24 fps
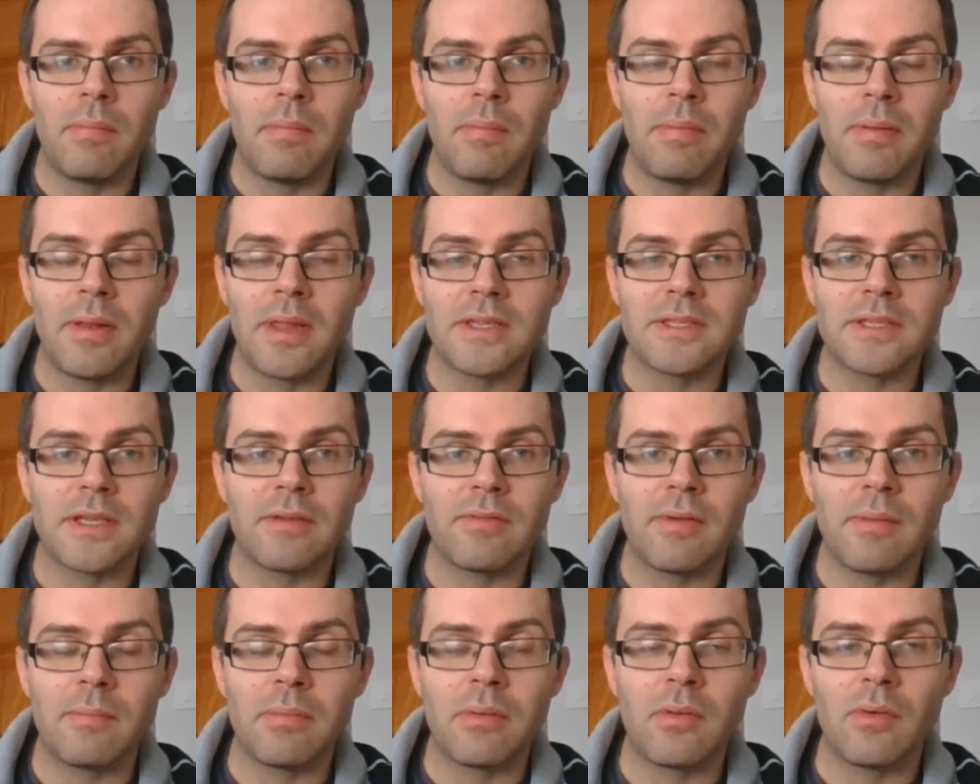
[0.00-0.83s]
placing of
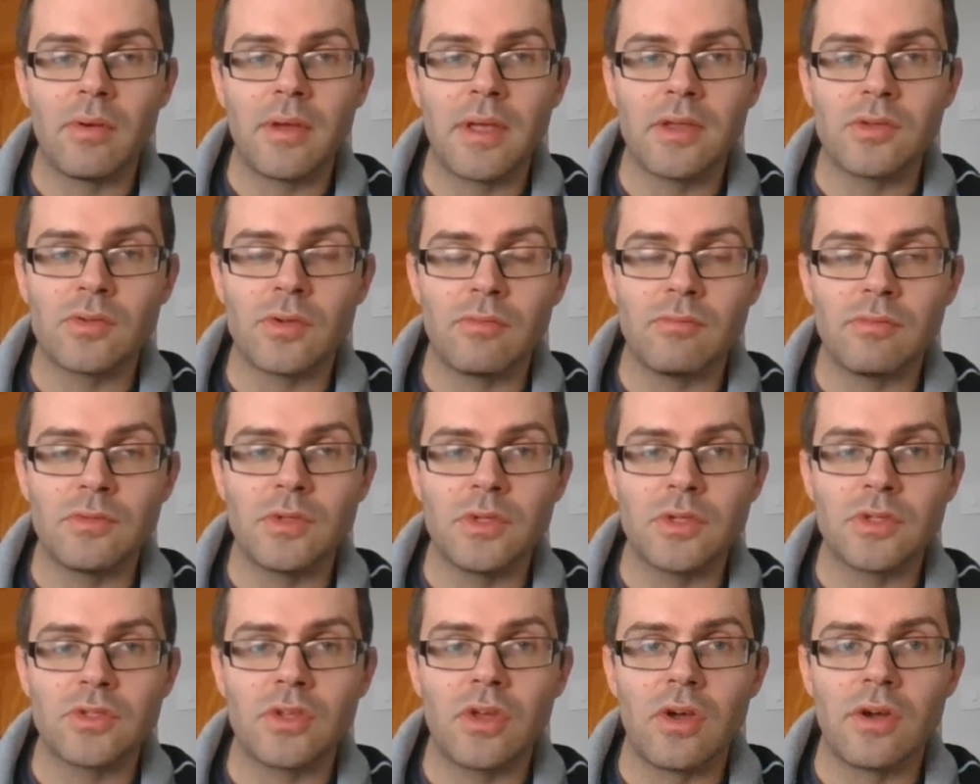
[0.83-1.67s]
employees on
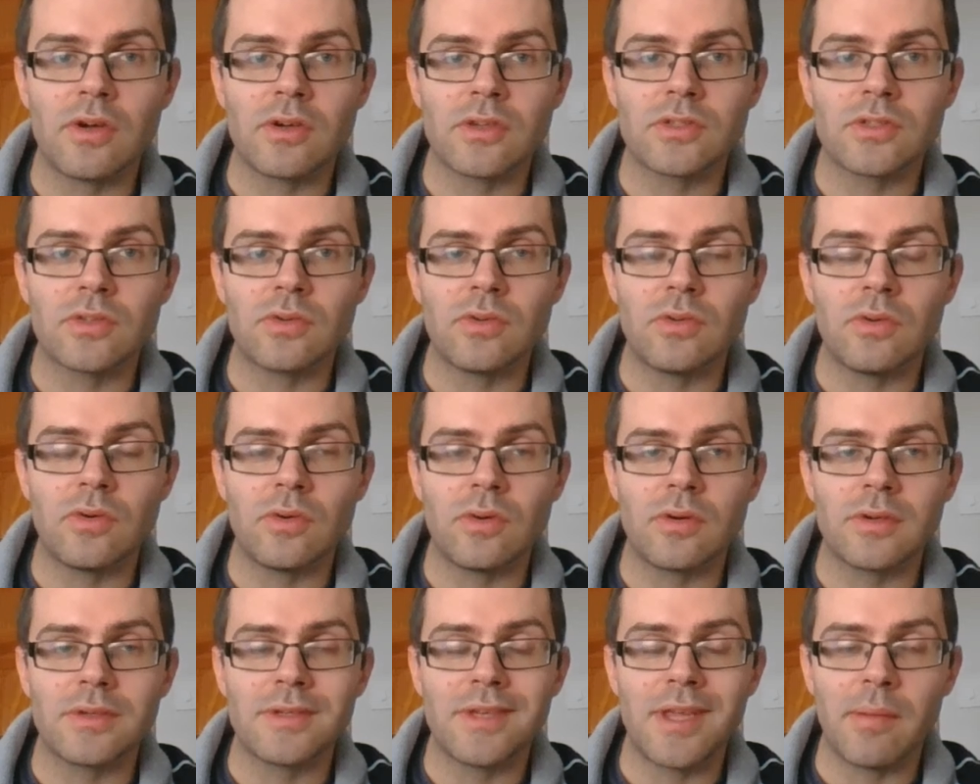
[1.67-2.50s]
reduced hours
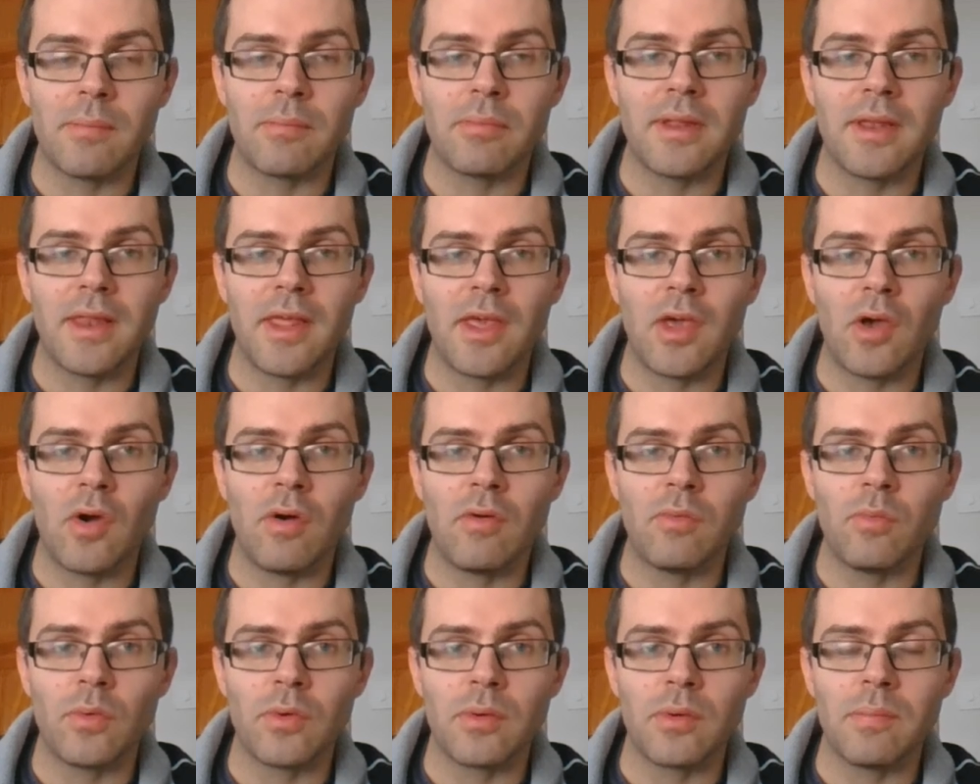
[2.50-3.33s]
or temporary
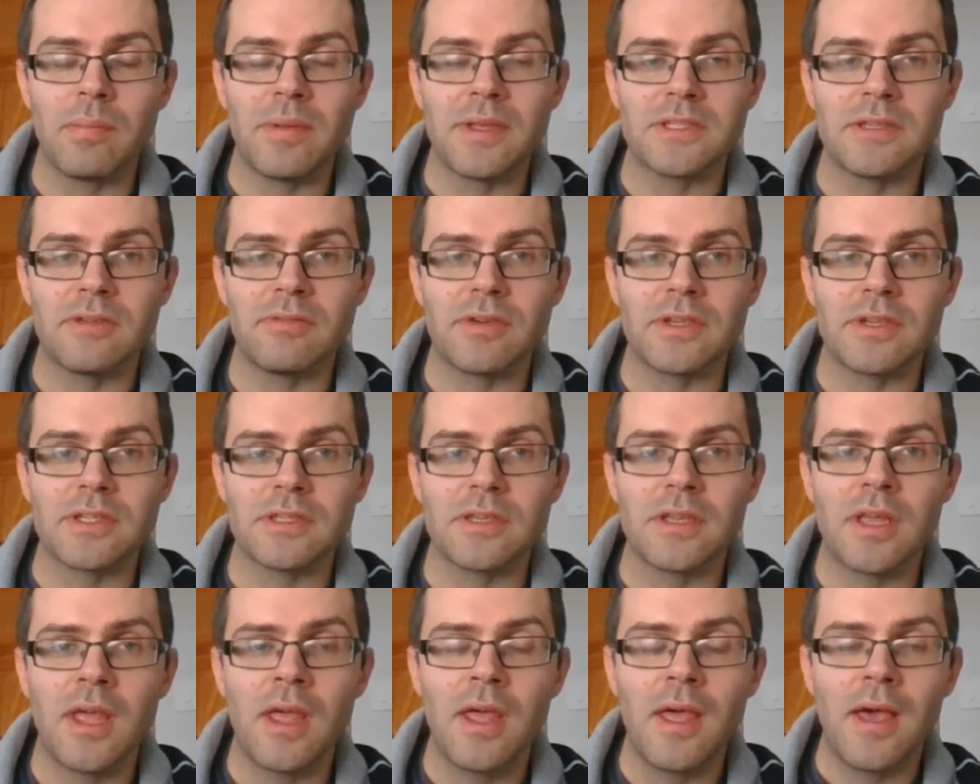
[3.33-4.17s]
layoff won't be
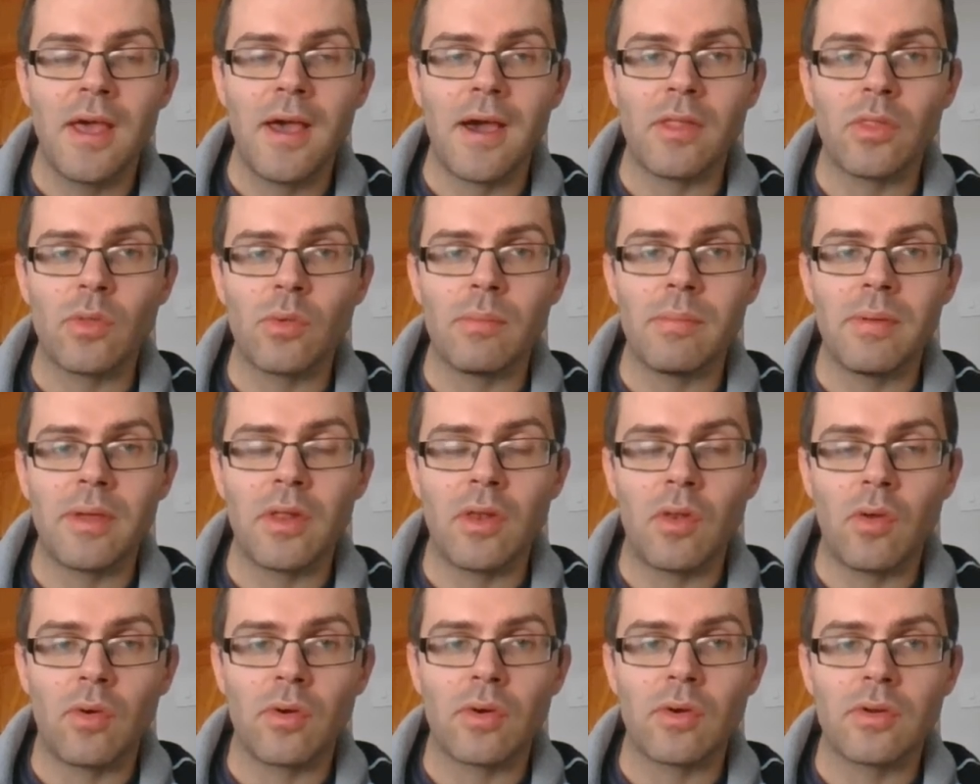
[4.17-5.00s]
sufficient, and there will be a
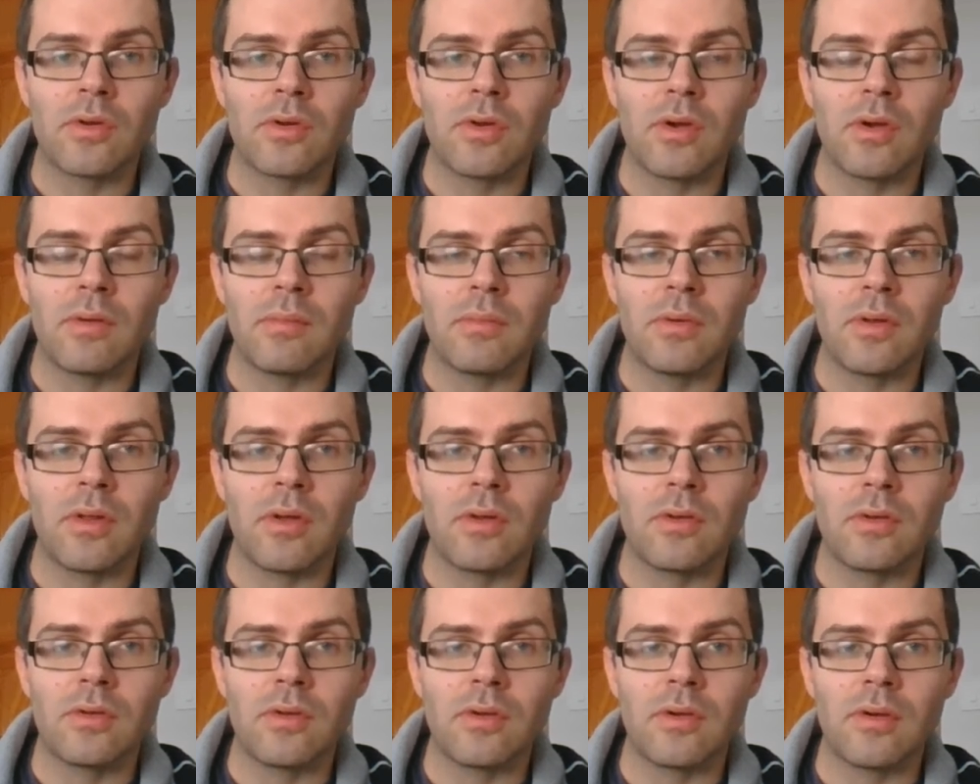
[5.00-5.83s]
longer term
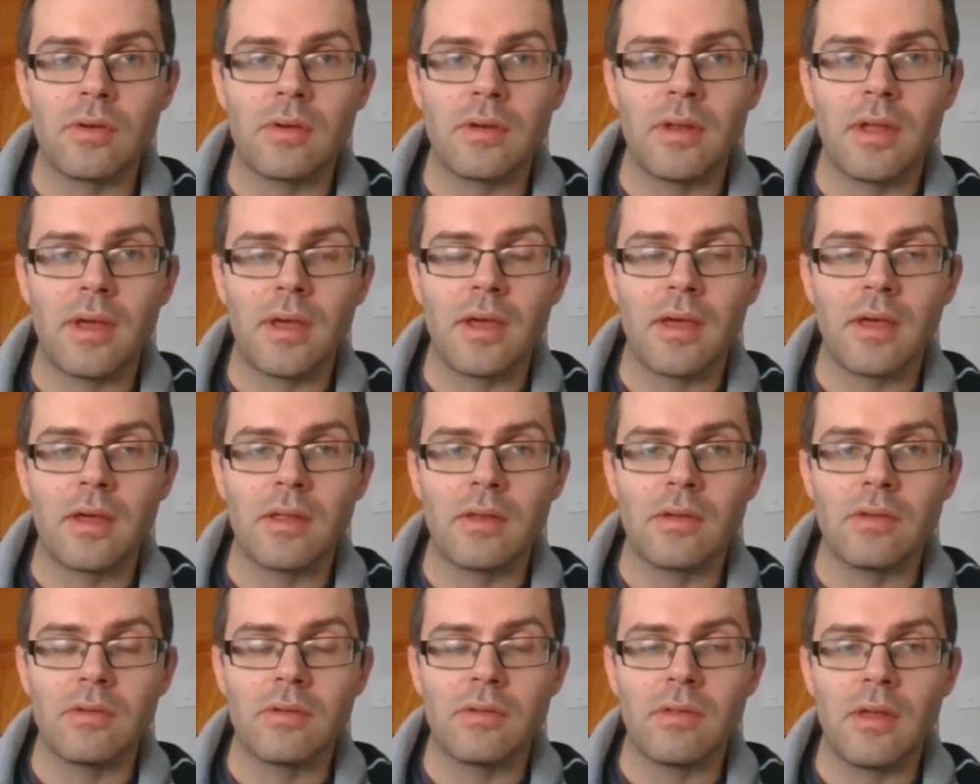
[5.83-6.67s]
downturn,
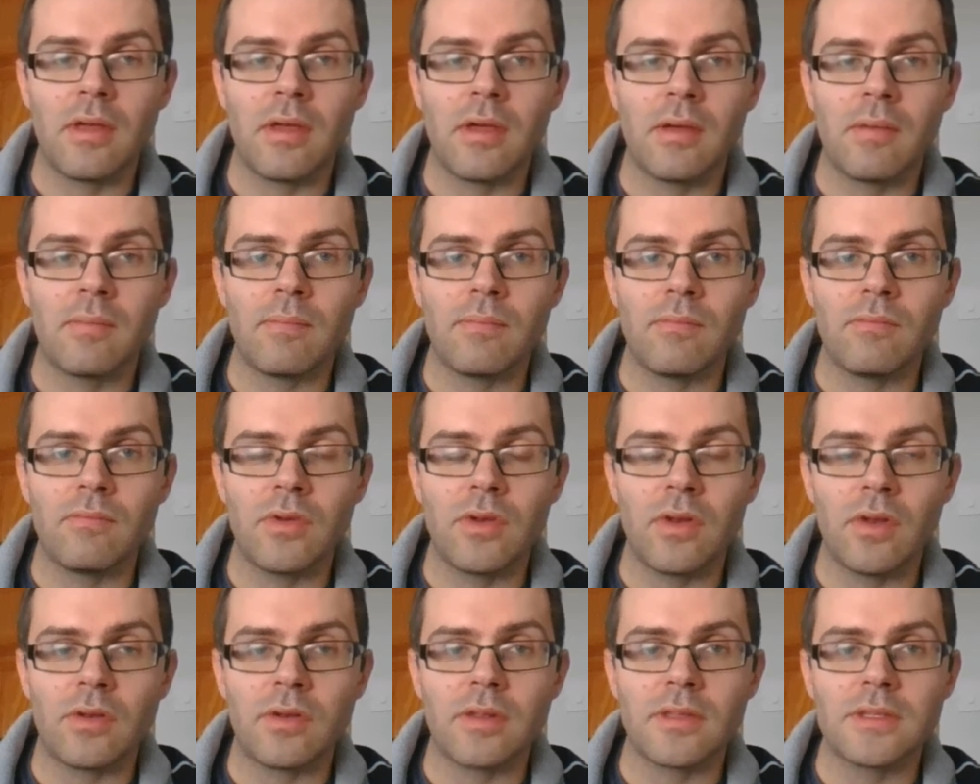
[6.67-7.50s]
and
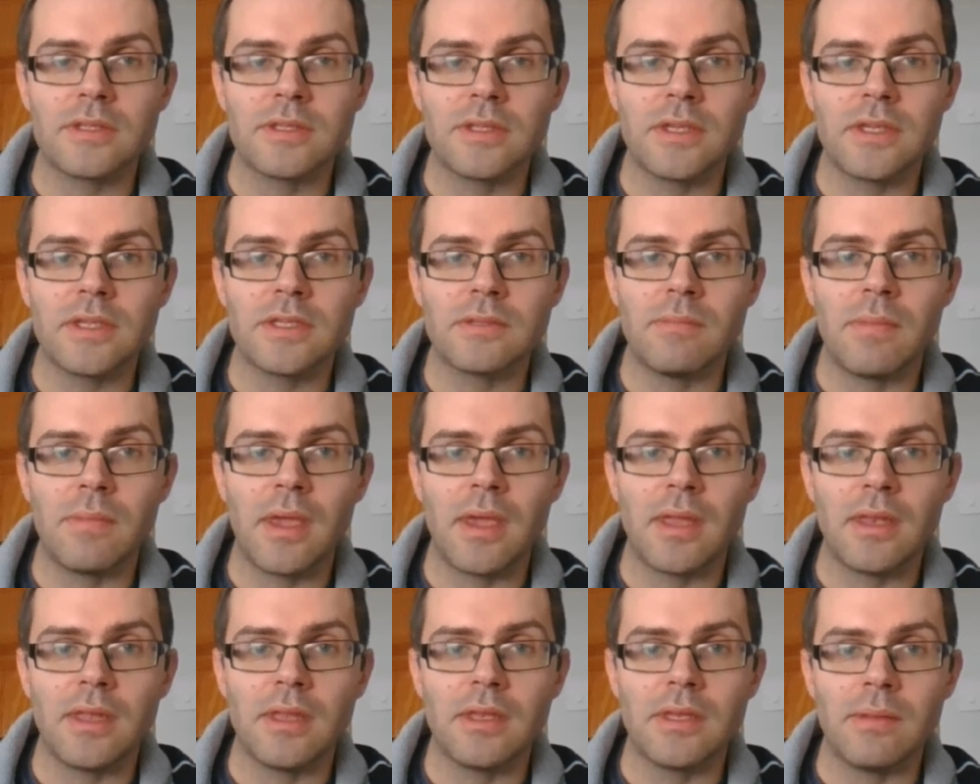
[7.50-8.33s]
redundancies
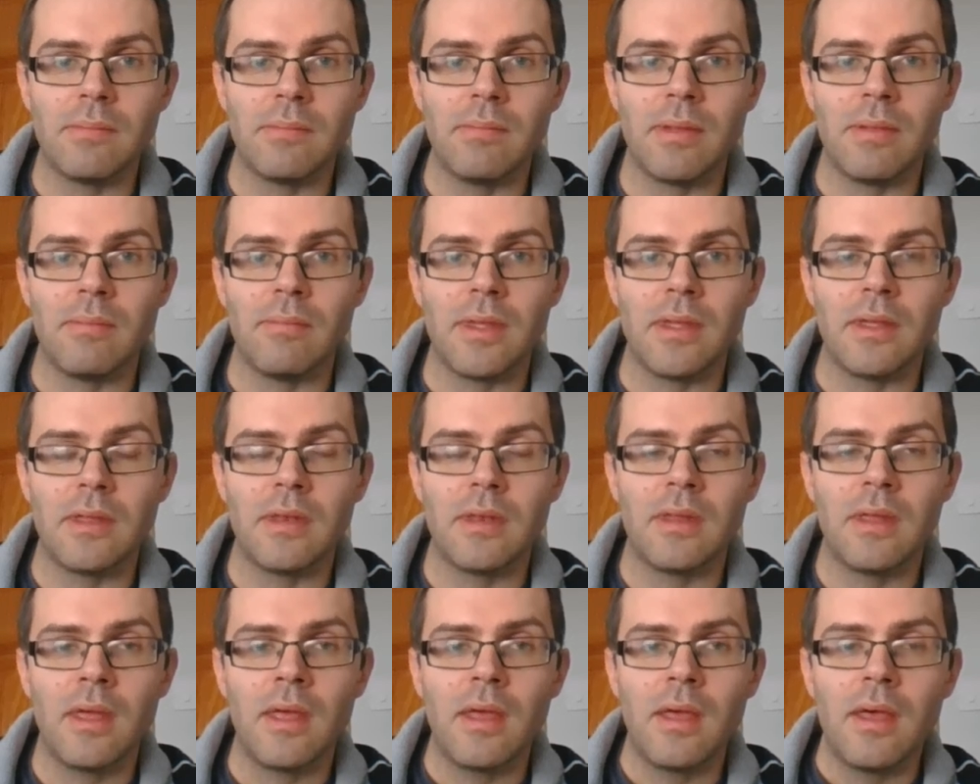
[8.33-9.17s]
may need to be made.